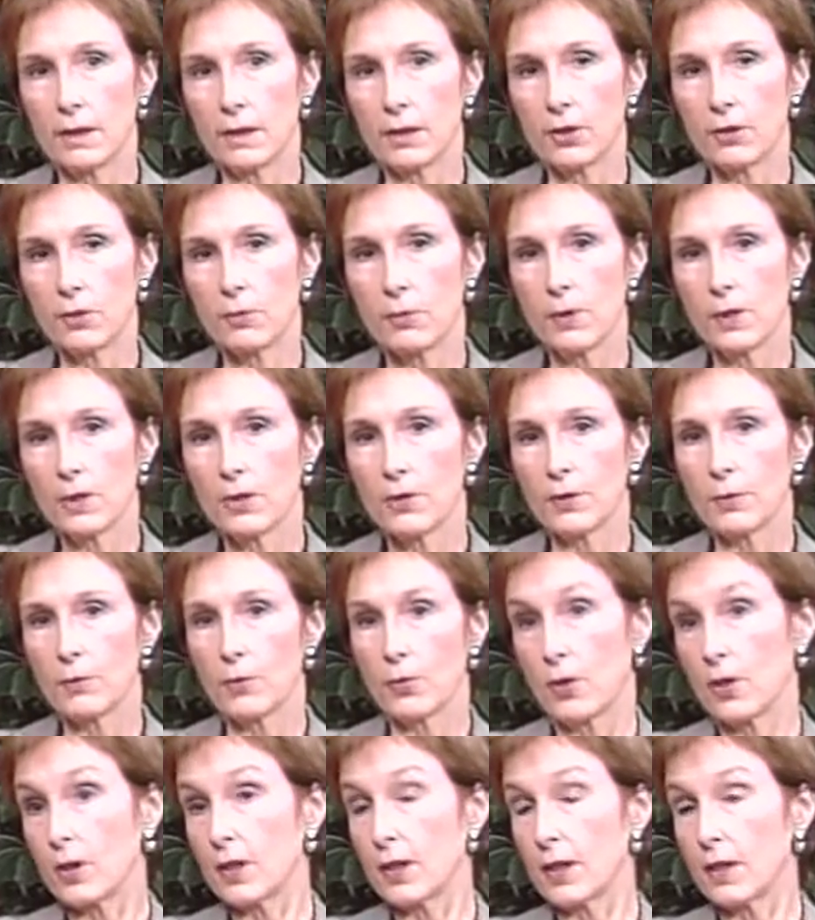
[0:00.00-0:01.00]
career in
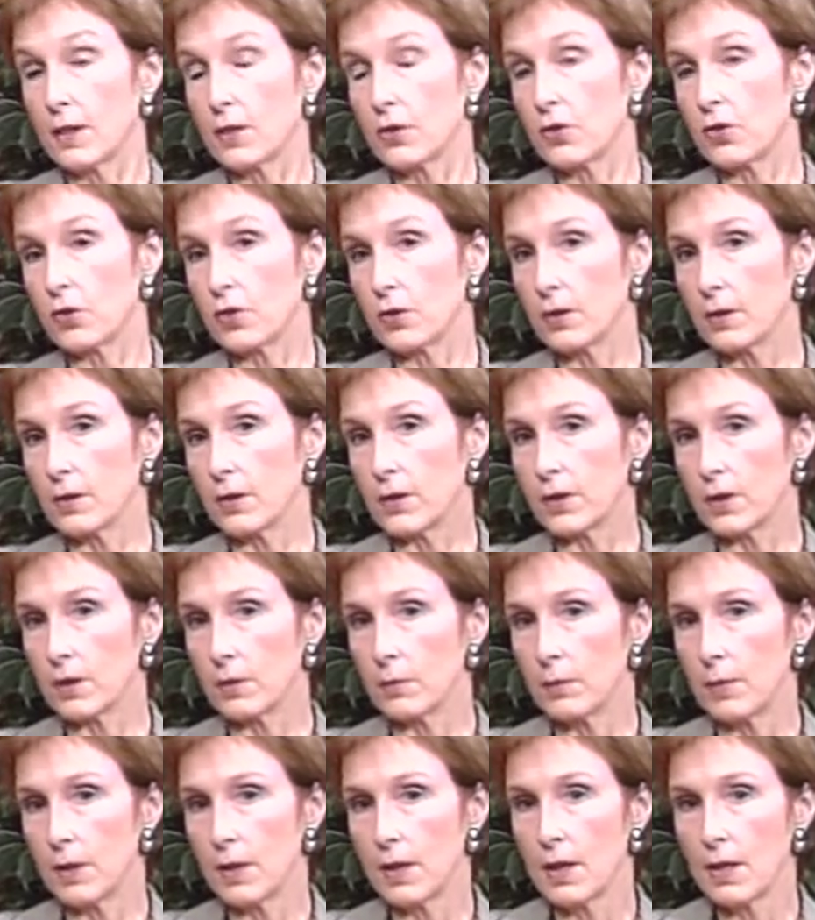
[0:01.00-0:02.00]
broadcast
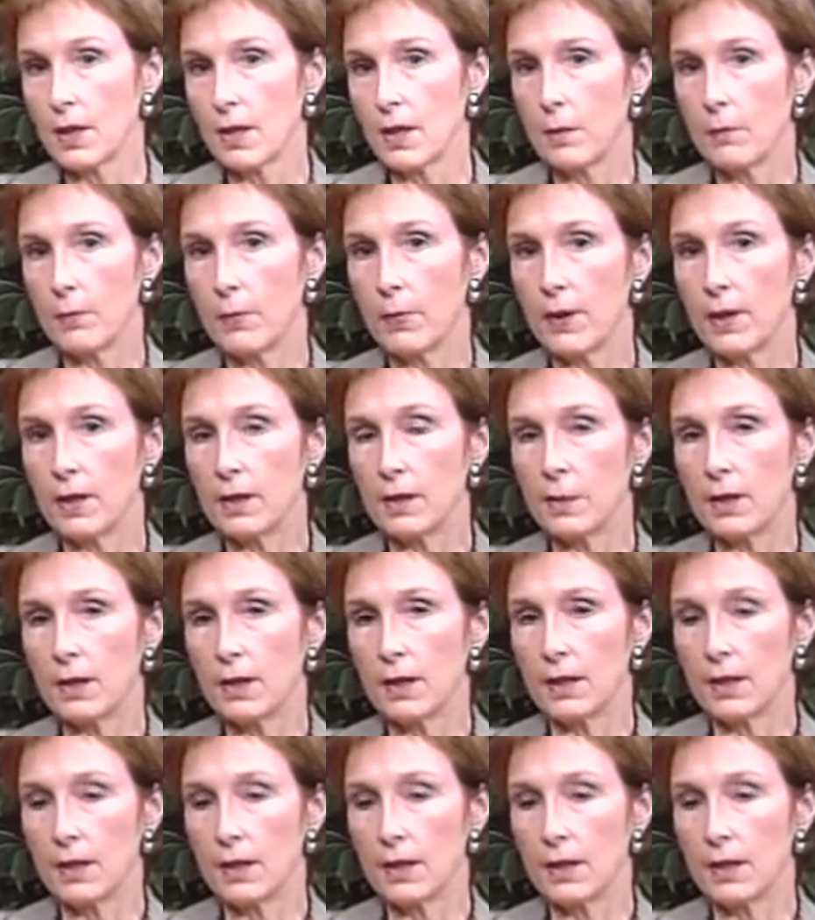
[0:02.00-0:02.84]
journalism, but